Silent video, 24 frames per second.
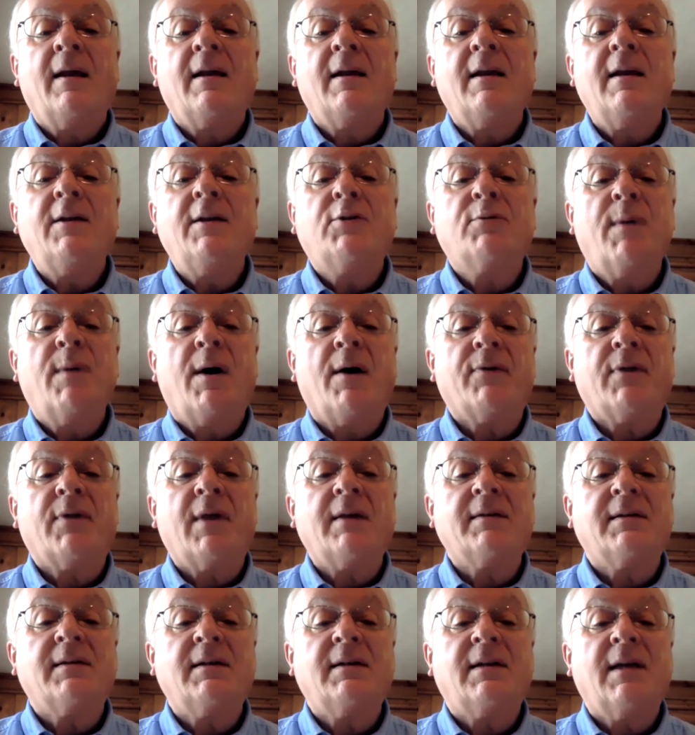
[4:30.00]
each month
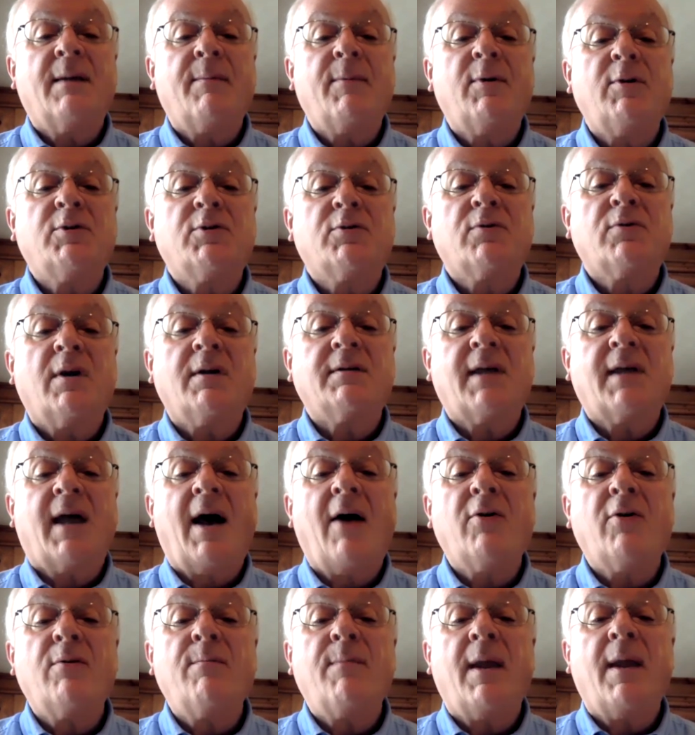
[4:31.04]
as he demonstrates
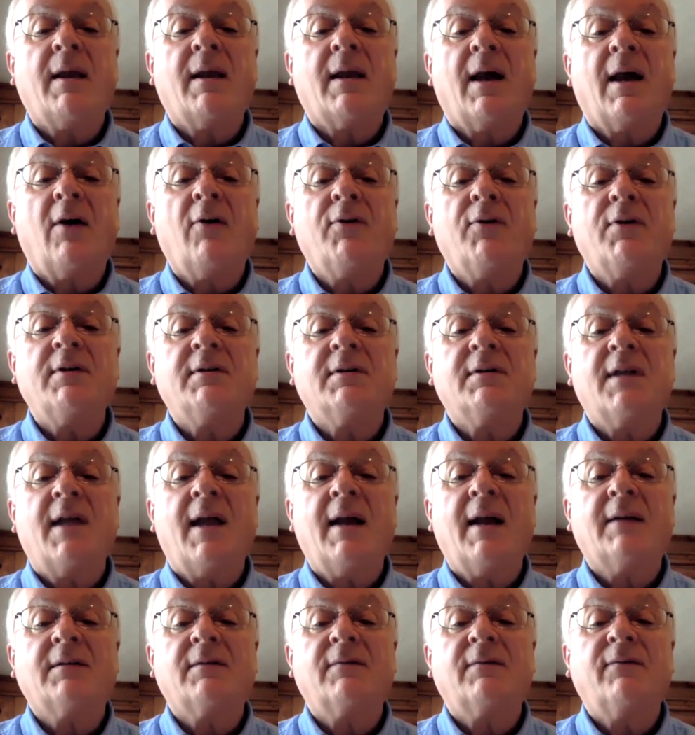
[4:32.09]
how to make healthy
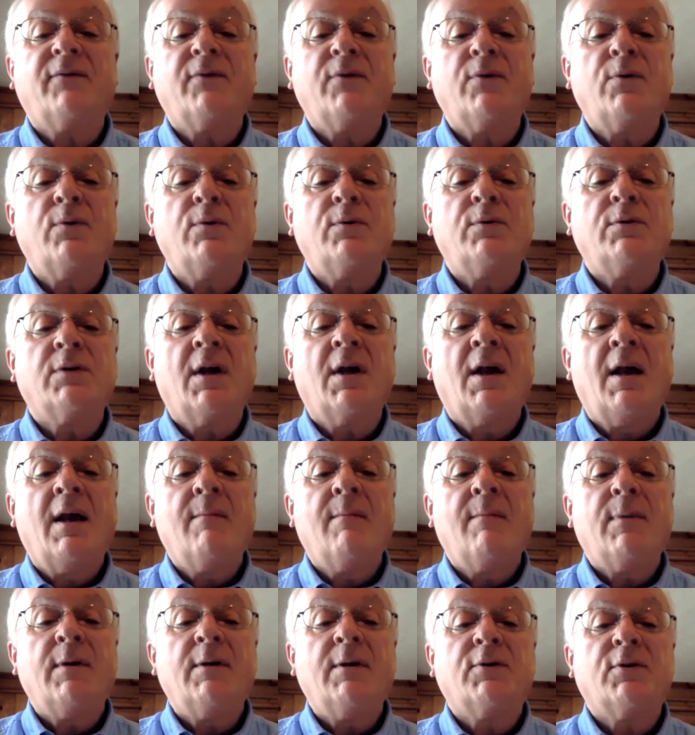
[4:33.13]
snacks and foods.
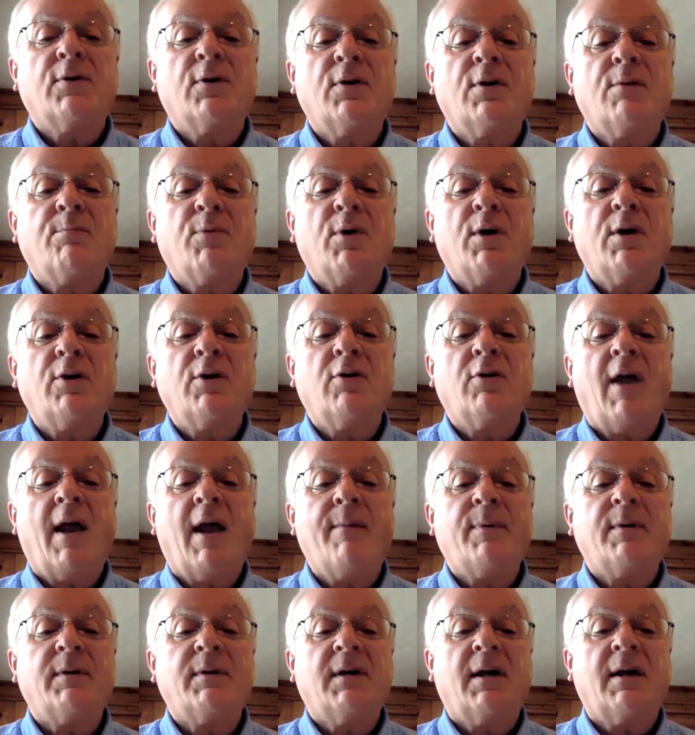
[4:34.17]
Be sure to bring your
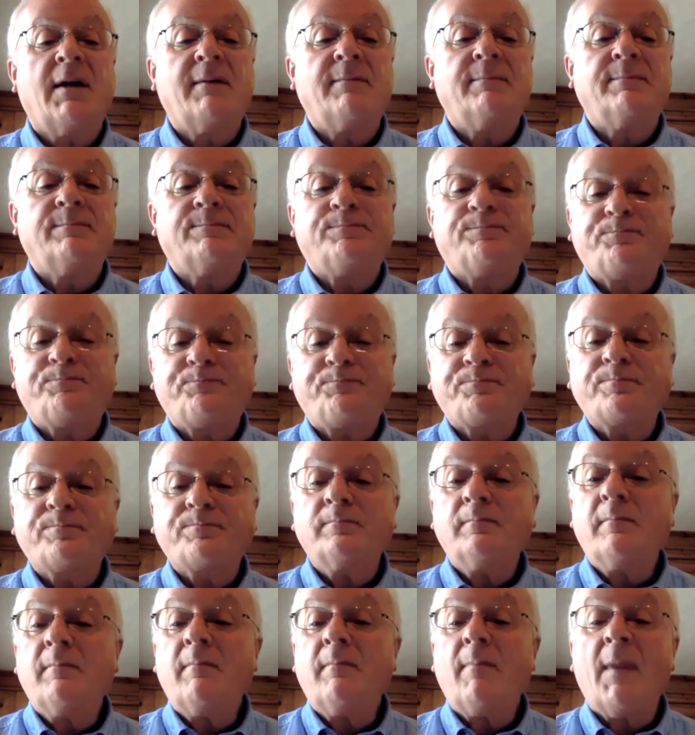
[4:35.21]
appetite.
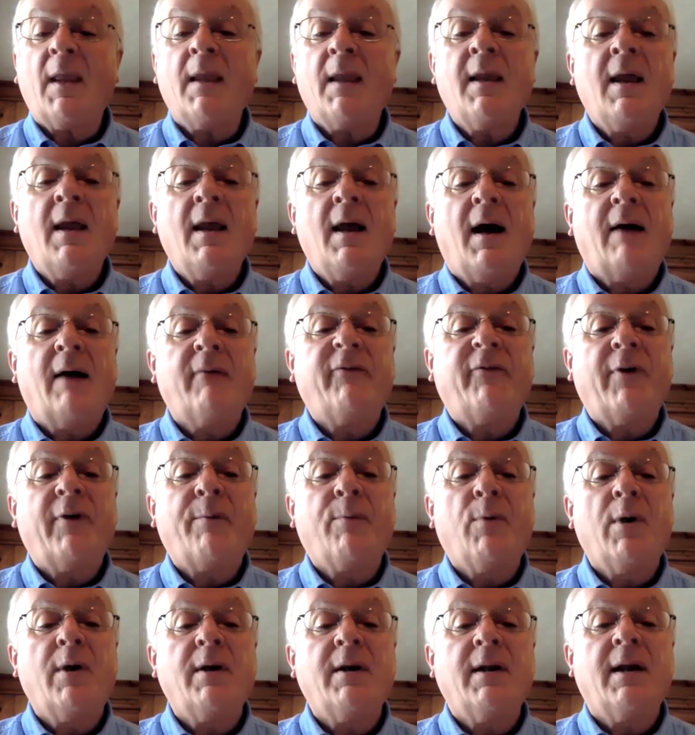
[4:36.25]
On
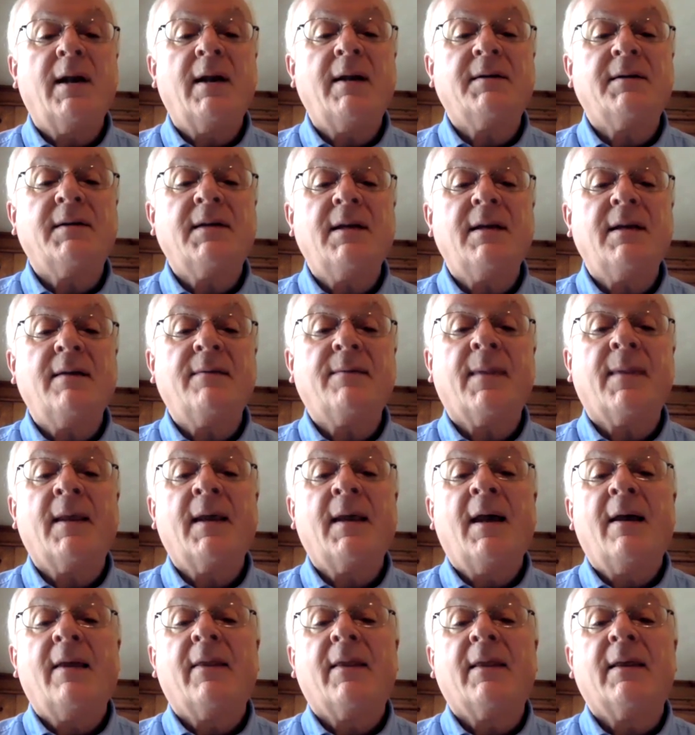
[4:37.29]
February 19th,
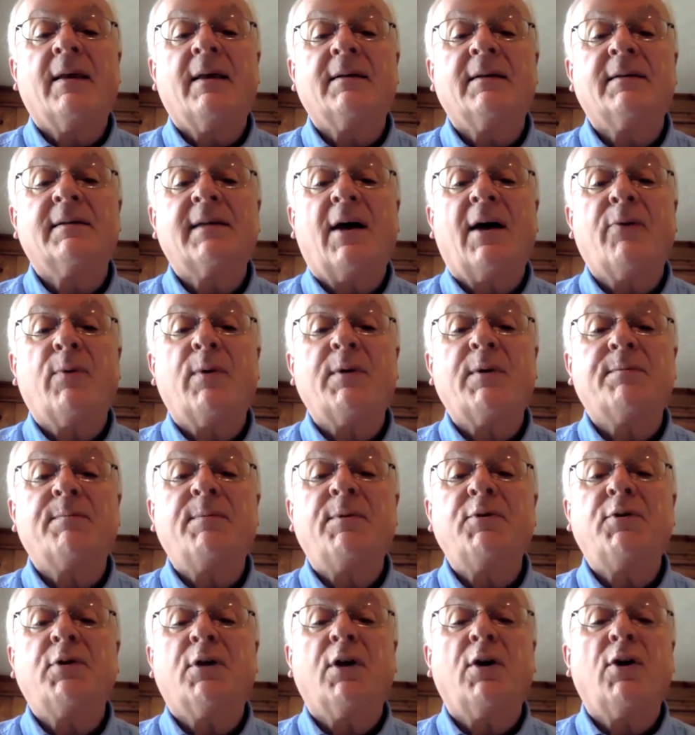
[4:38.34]
the Southwest
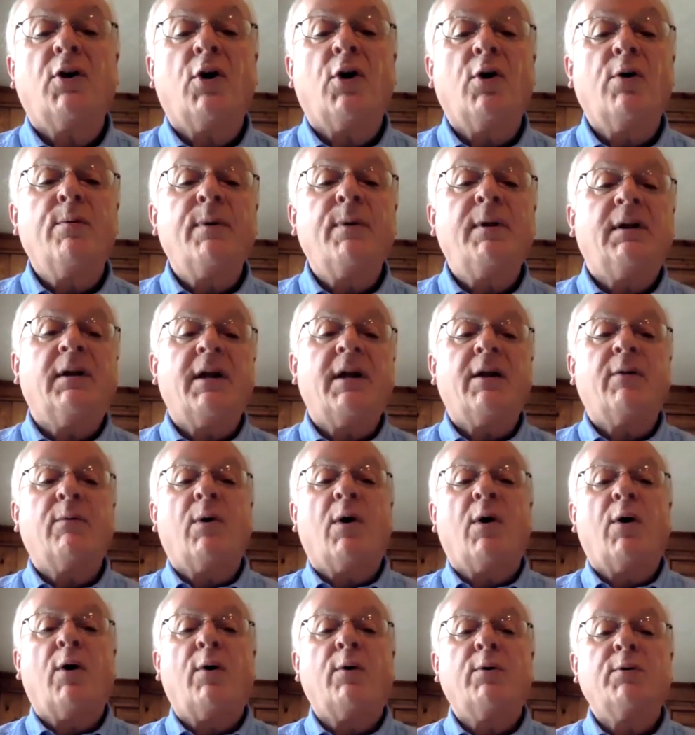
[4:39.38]
Michigan Urban League
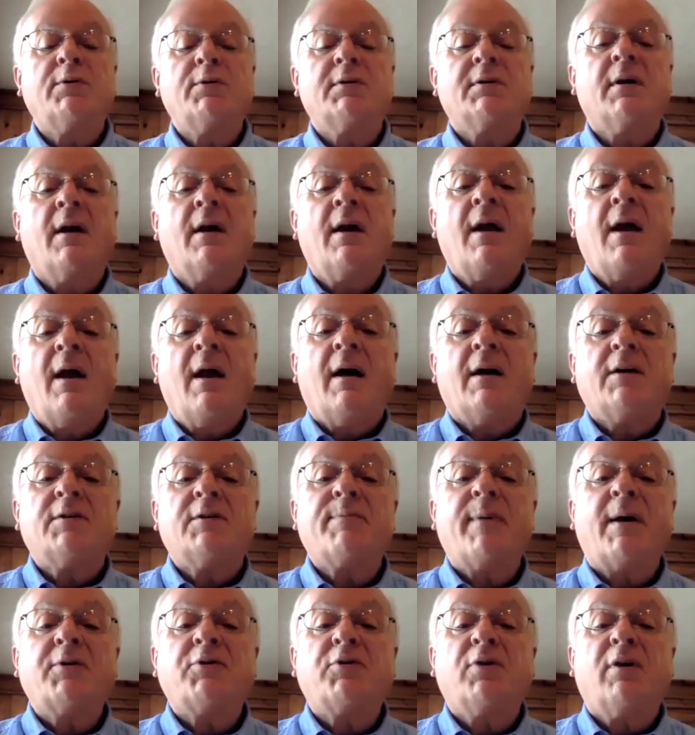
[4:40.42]
will host a
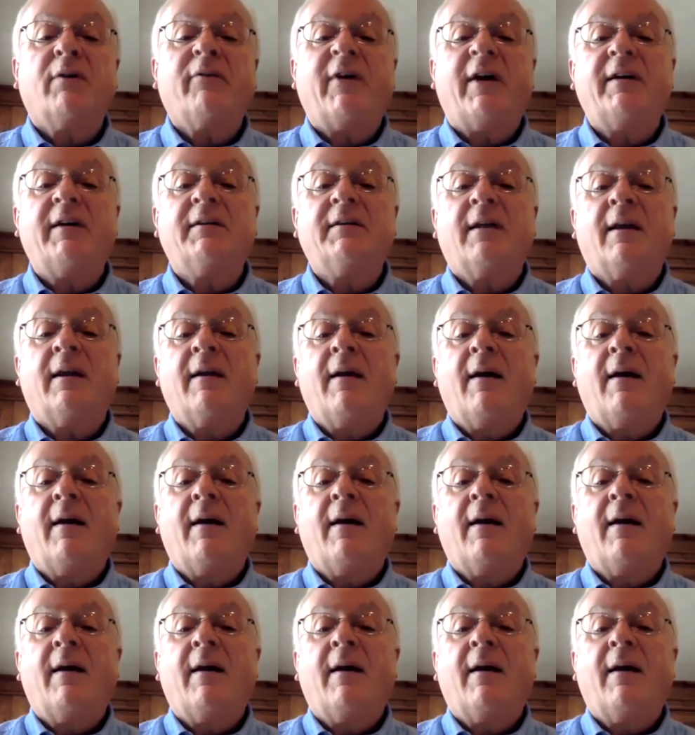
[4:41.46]
special event,